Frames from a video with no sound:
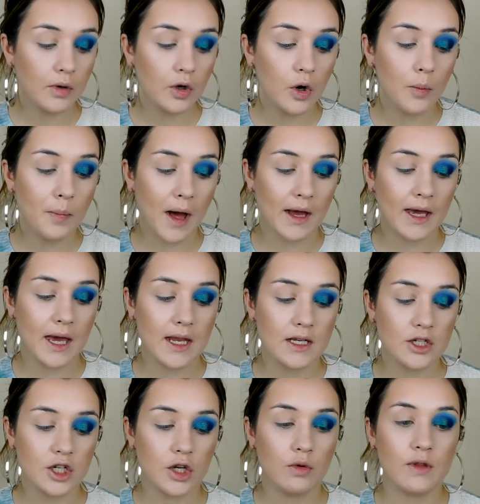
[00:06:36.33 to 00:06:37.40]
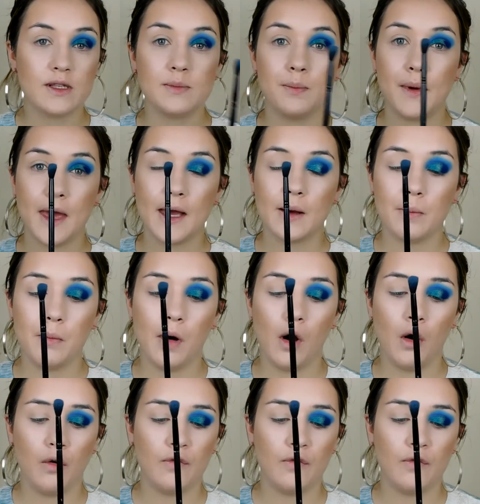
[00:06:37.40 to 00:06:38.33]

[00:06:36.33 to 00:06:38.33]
And then I'm going to go back into this big